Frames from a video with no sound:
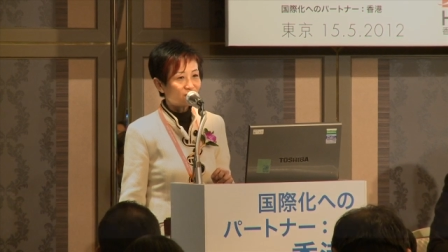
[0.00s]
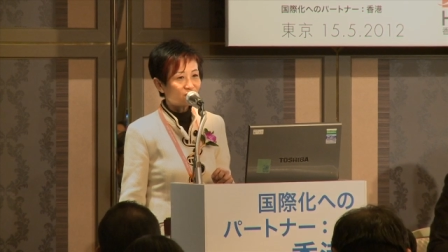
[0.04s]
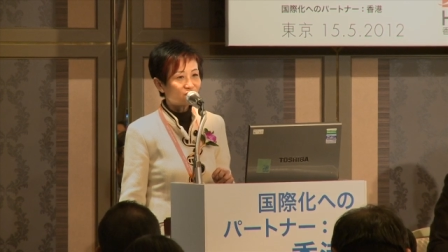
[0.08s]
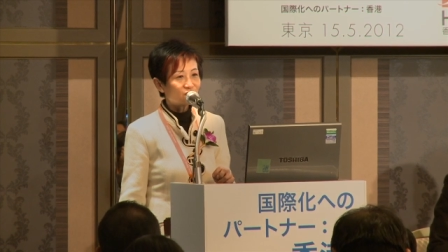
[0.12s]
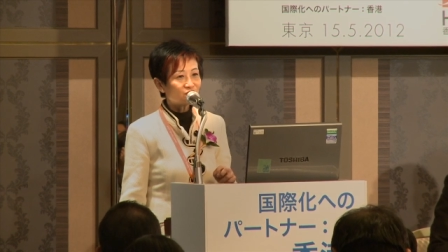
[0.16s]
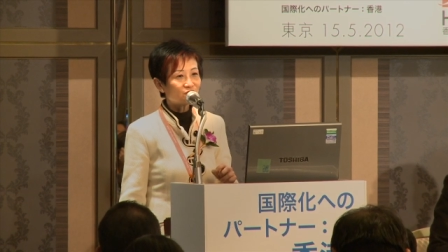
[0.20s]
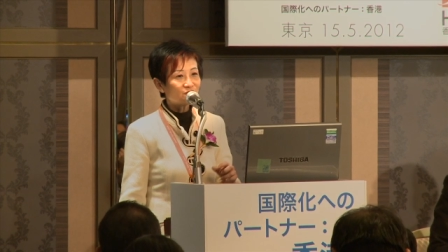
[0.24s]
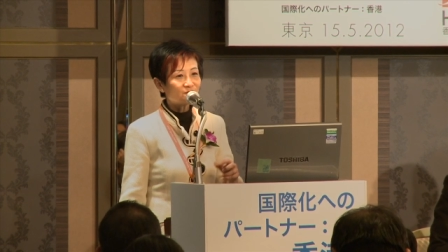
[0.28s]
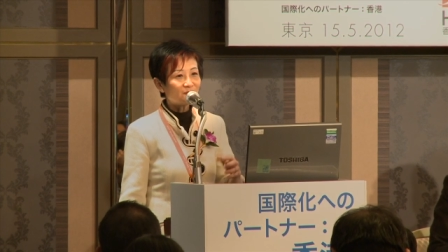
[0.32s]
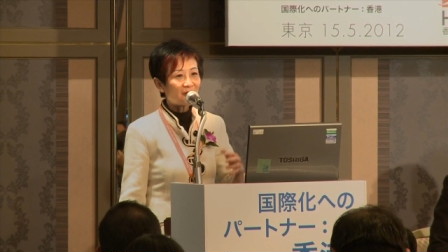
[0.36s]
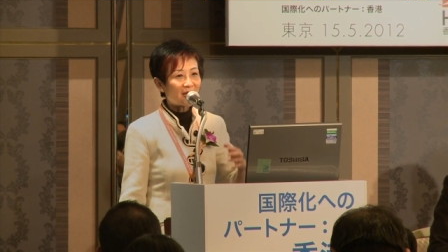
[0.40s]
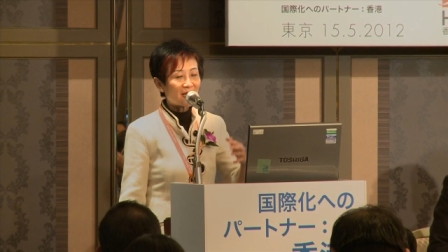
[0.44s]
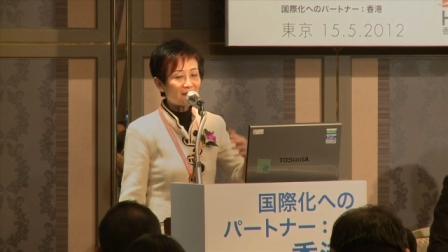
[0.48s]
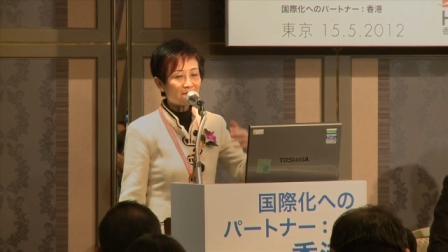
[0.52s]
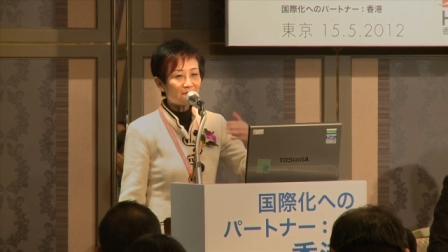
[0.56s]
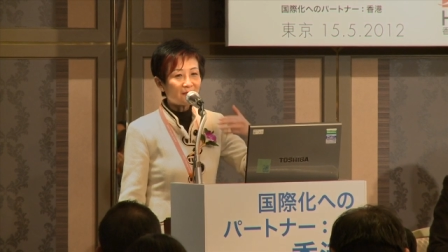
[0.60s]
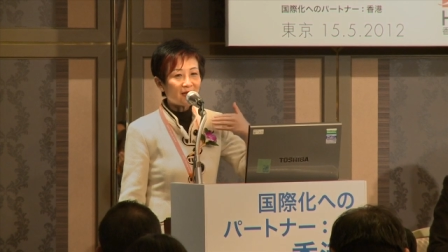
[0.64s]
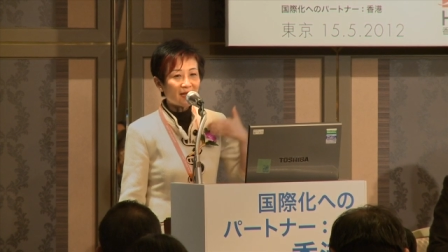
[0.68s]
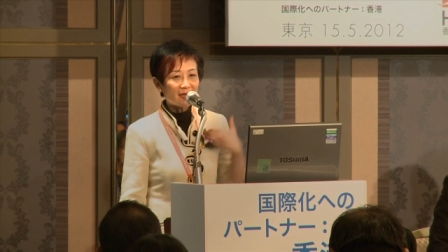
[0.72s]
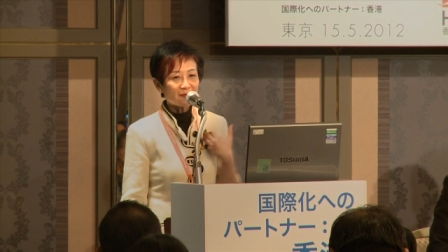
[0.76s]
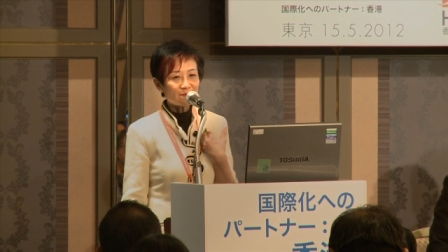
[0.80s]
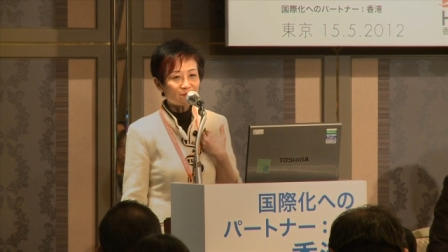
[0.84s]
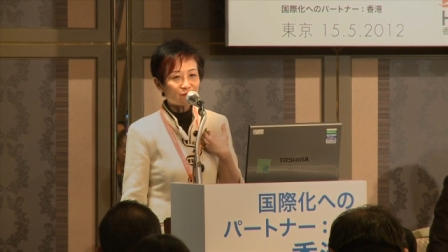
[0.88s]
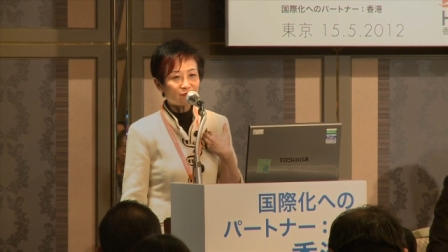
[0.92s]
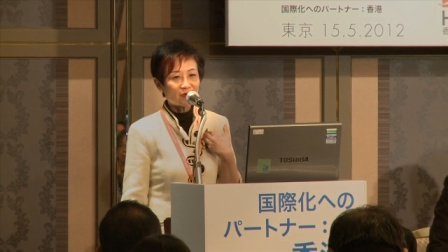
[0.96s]
to buy
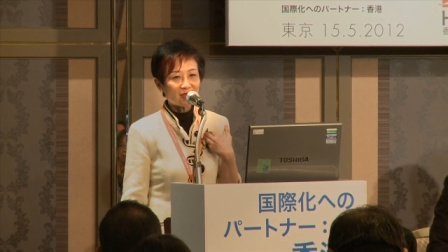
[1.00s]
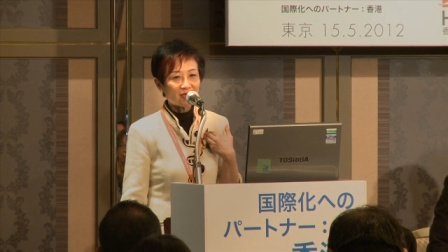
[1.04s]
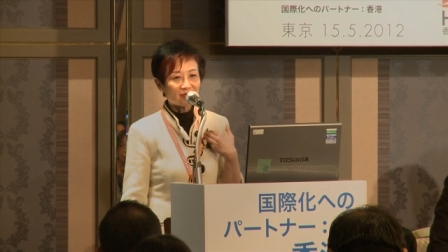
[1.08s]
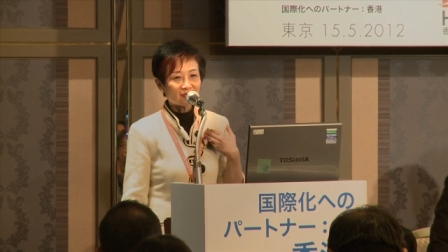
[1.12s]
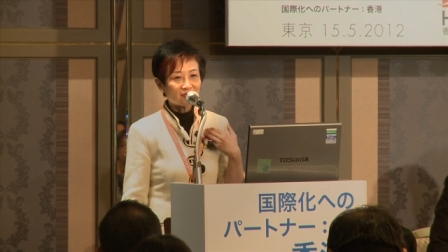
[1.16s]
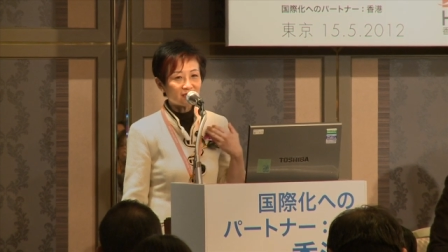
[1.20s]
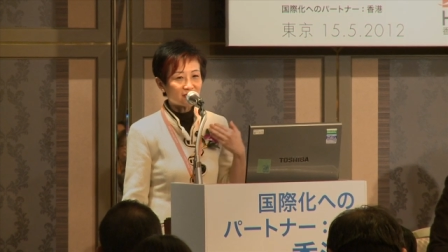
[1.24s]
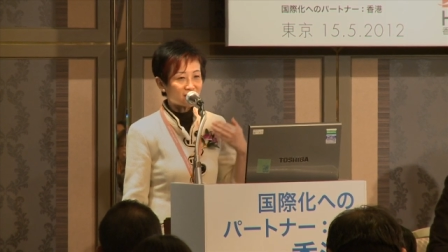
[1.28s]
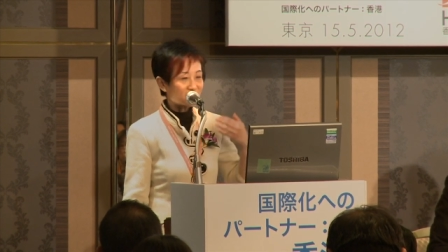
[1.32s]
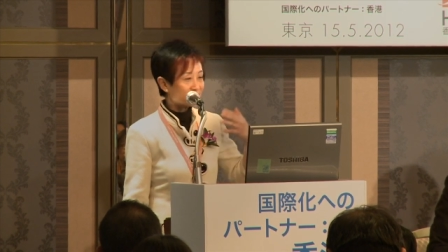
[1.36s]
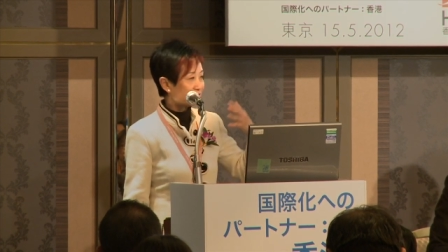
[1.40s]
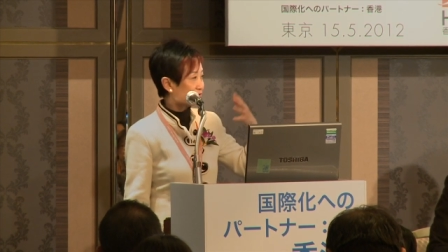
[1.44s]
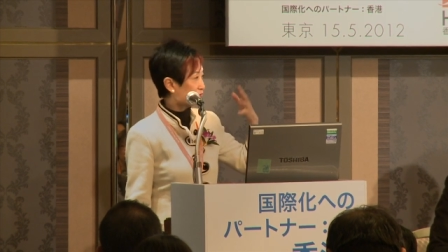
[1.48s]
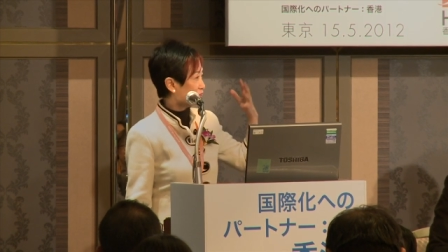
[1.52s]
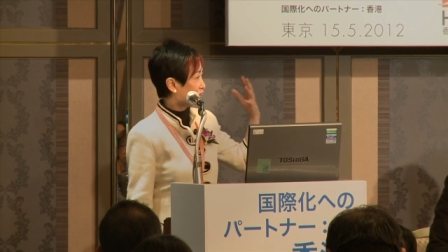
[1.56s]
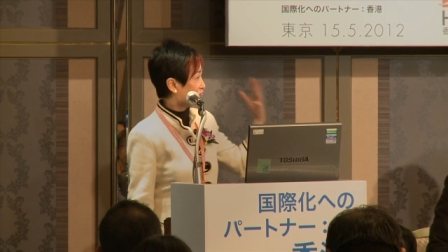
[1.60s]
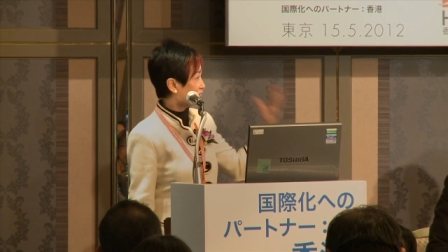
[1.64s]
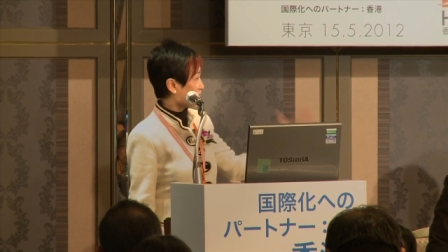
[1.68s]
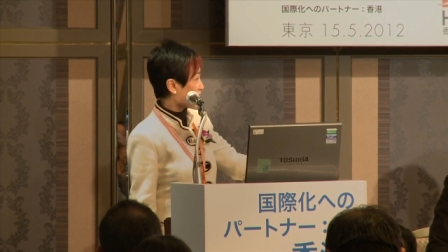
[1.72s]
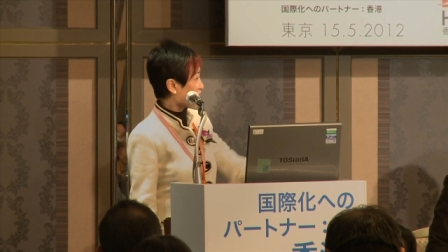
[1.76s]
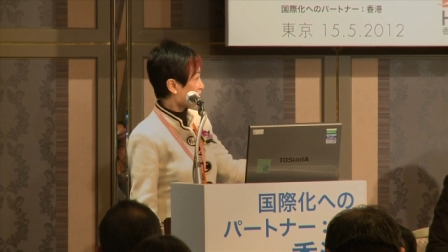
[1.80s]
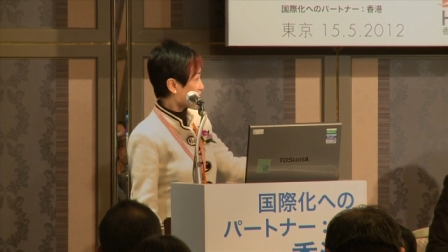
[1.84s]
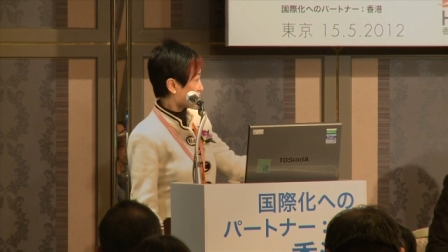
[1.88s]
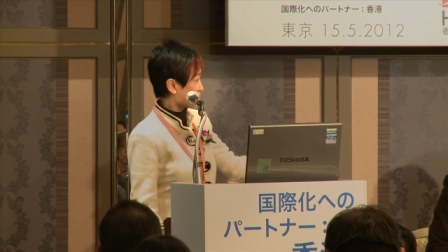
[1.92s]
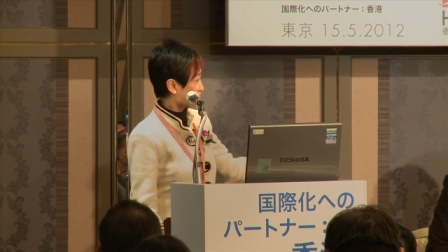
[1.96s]
my brand instead of
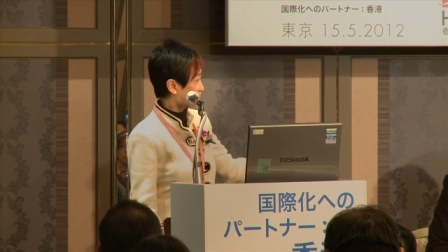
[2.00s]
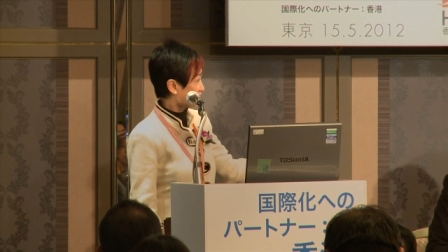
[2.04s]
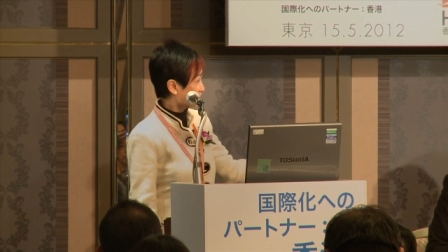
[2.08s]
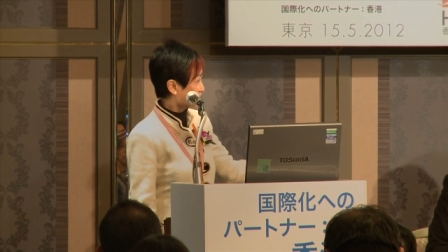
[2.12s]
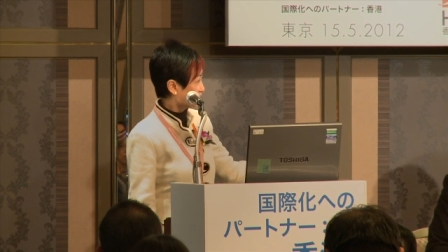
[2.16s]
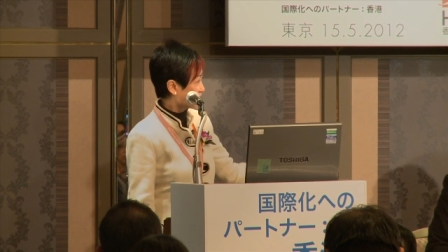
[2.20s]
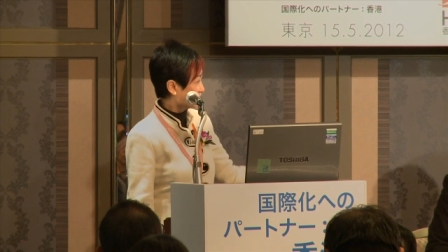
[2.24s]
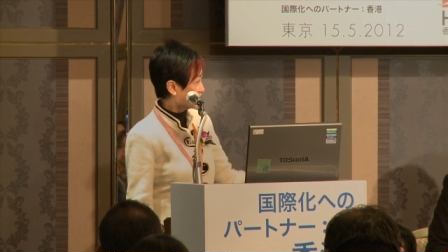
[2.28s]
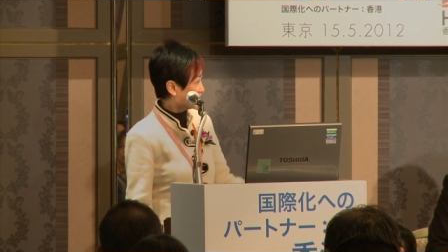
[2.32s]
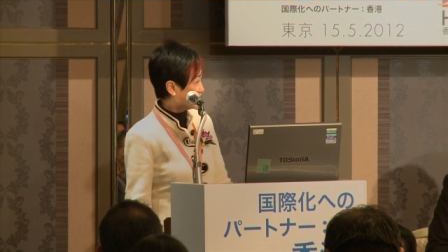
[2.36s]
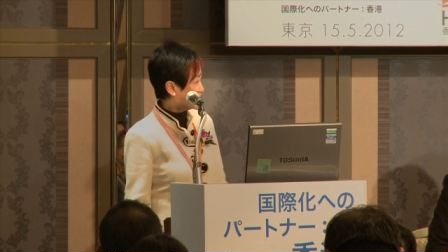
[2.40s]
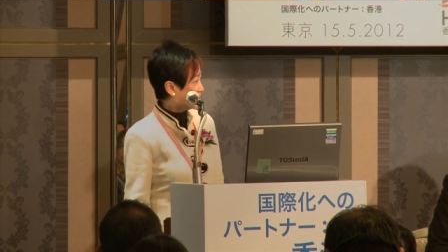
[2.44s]
theirs